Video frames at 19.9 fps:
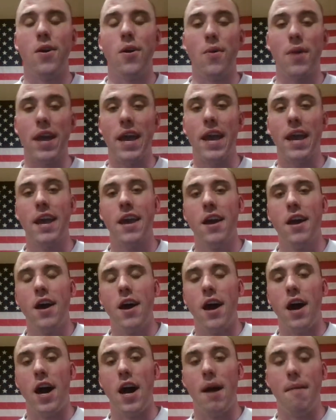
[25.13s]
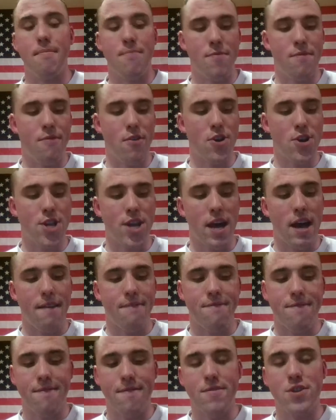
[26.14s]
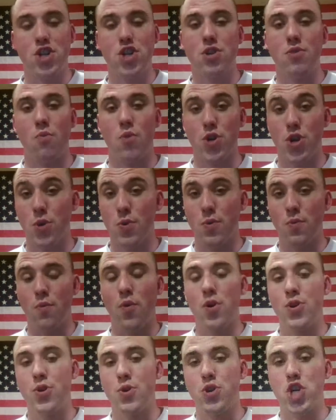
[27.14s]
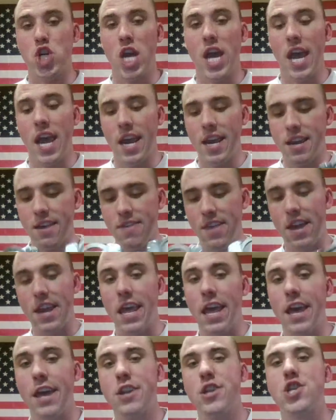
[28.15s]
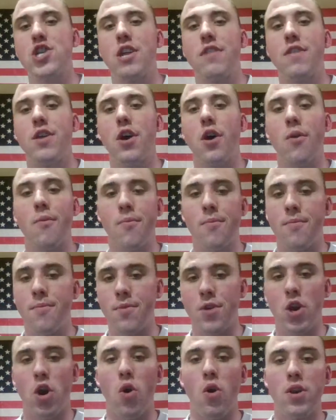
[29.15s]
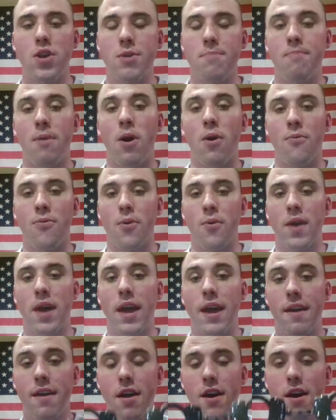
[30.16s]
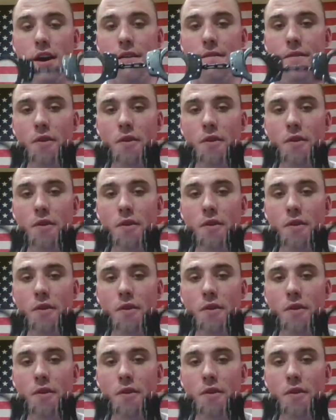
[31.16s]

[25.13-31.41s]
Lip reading: Okay, first off, we'll do chained and then hinged, and then I'll go into both, okay?